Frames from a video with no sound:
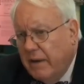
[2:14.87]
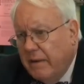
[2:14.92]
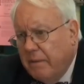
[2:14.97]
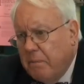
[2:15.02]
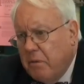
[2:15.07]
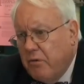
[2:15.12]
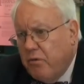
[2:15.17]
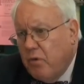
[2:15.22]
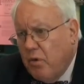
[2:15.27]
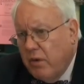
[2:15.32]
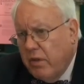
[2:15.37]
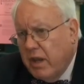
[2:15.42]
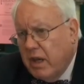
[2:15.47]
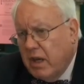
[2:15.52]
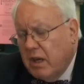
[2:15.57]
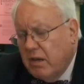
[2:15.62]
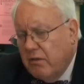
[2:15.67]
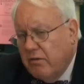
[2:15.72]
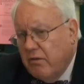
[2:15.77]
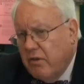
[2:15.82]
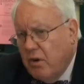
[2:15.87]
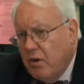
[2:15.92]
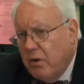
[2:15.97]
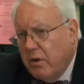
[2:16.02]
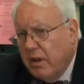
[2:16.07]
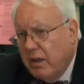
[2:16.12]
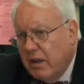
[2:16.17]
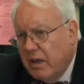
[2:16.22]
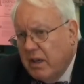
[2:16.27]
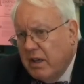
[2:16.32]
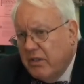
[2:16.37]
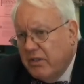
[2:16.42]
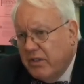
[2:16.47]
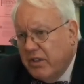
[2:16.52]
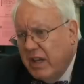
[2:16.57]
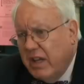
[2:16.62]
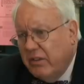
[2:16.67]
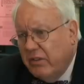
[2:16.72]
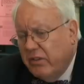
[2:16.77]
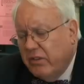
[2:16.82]
before they can vote. And in a
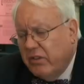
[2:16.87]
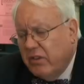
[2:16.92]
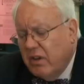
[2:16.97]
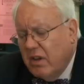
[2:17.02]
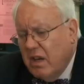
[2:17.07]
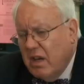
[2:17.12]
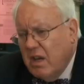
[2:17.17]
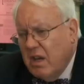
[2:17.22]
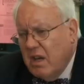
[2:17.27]
sense,